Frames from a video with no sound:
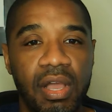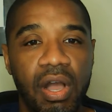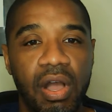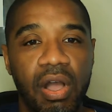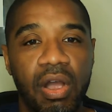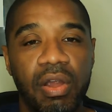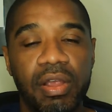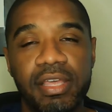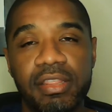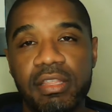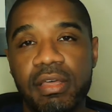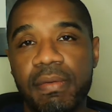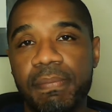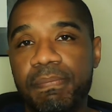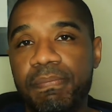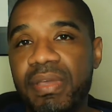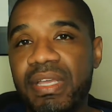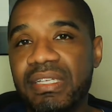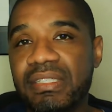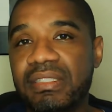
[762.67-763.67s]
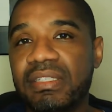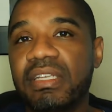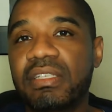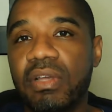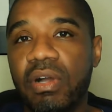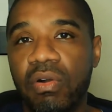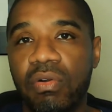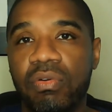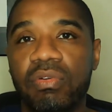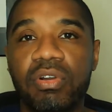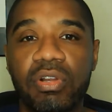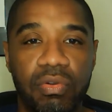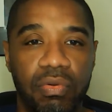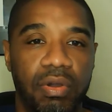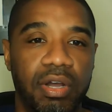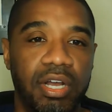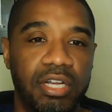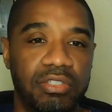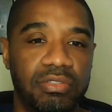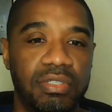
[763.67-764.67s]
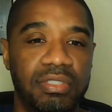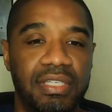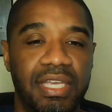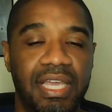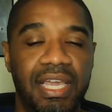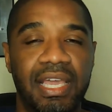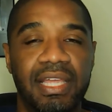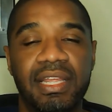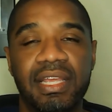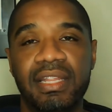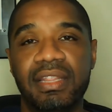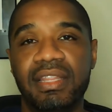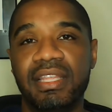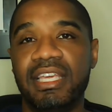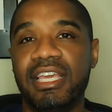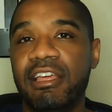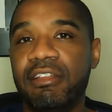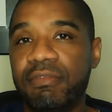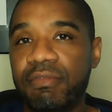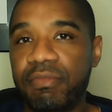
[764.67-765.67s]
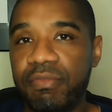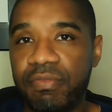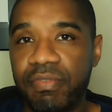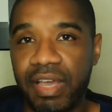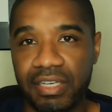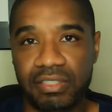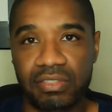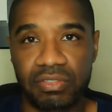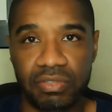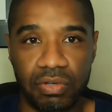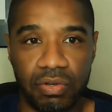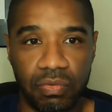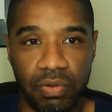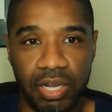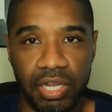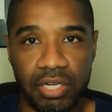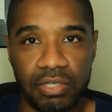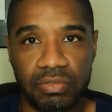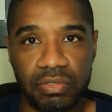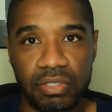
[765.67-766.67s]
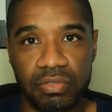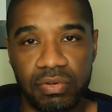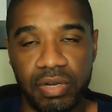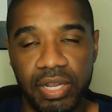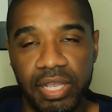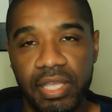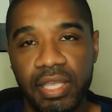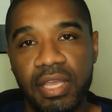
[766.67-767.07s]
are in the business owner quadrants and in the investor quadrants, right?